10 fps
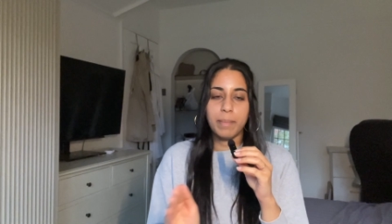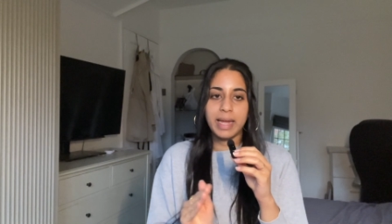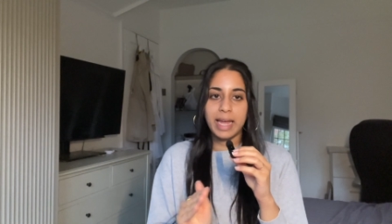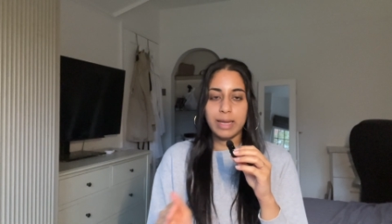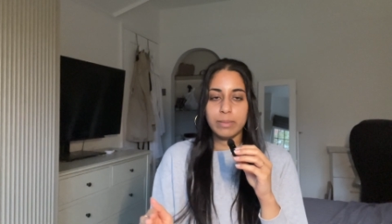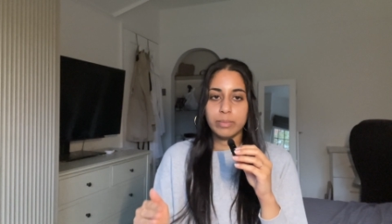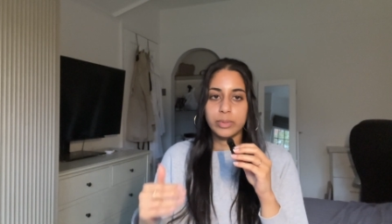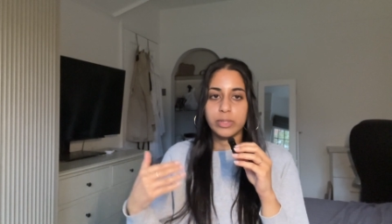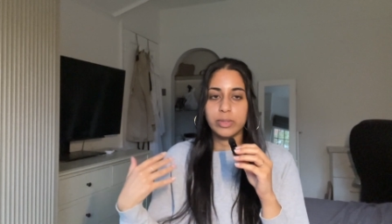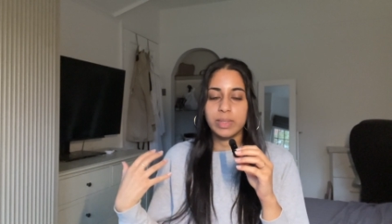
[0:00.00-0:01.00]
my aim
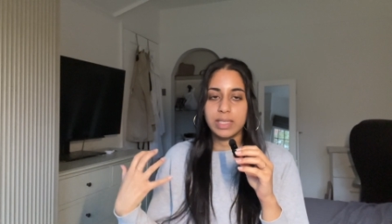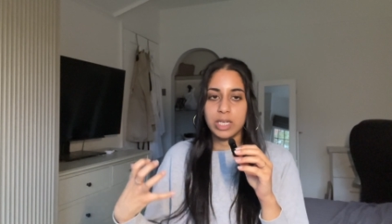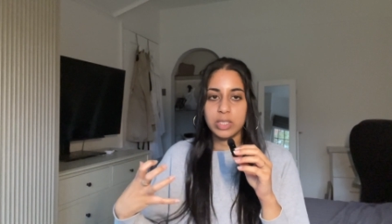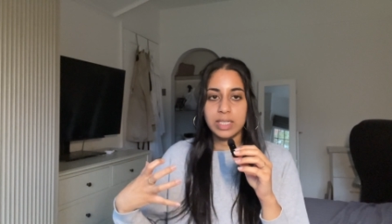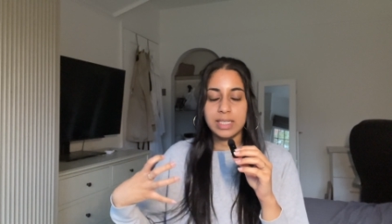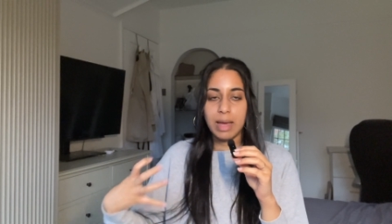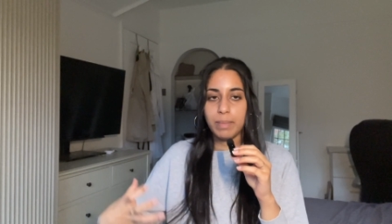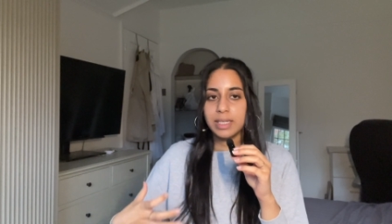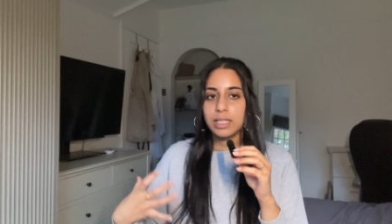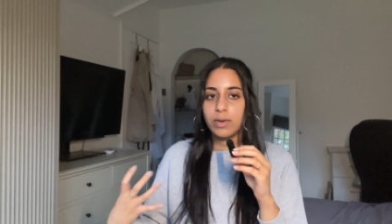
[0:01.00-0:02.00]
was to essentially set
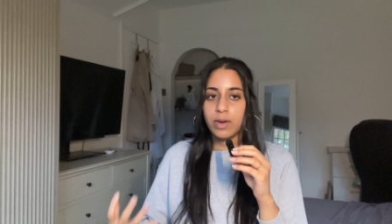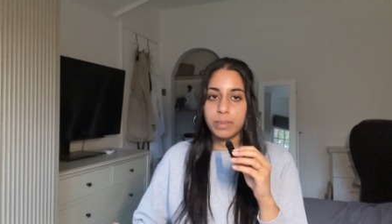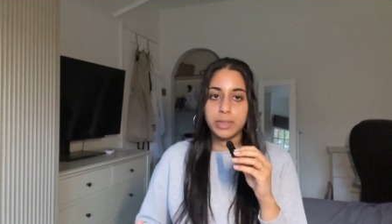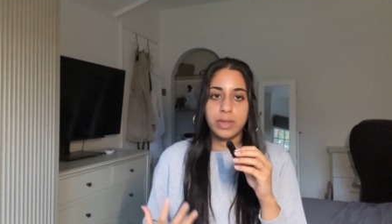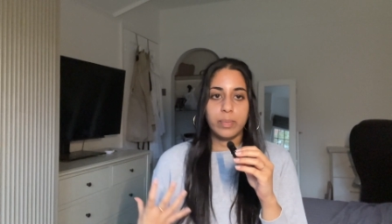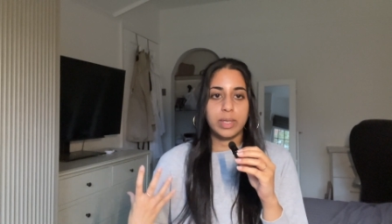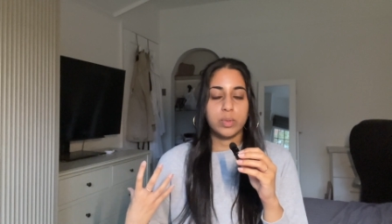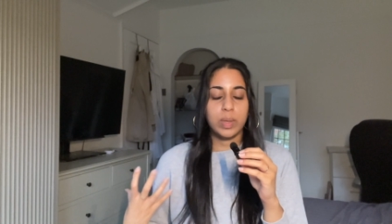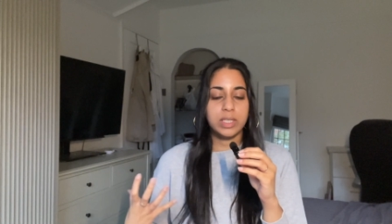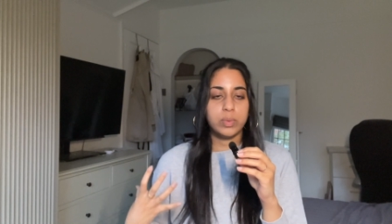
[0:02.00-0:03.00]
myself up so that when
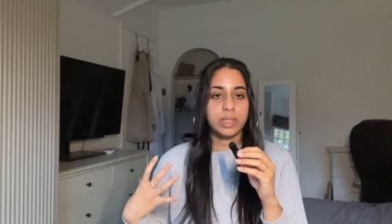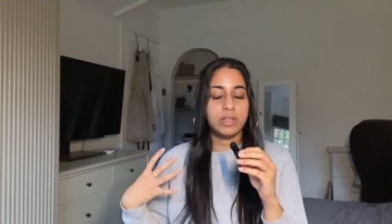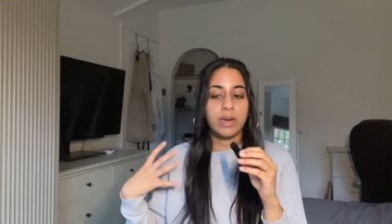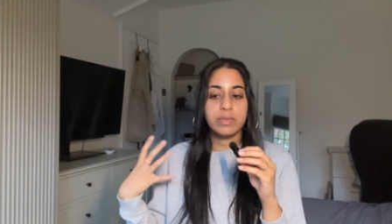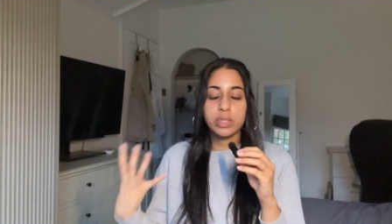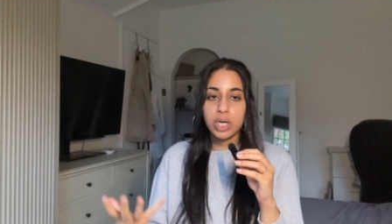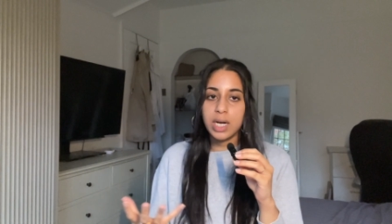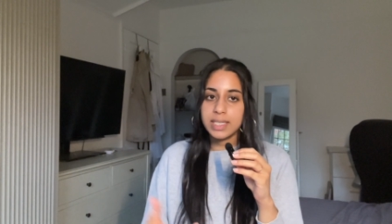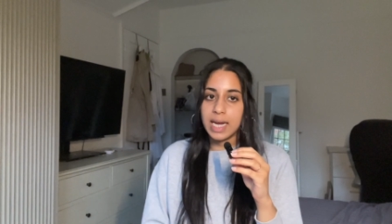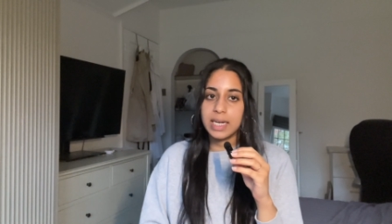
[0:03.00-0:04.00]
2025
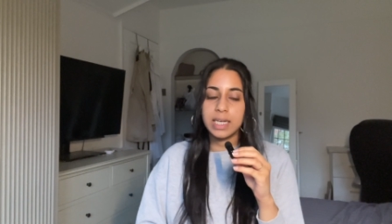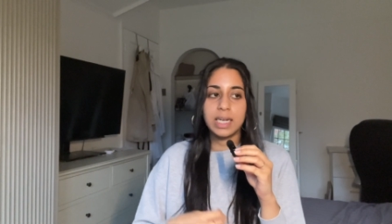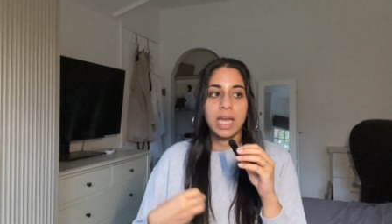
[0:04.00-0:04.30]
starts, I can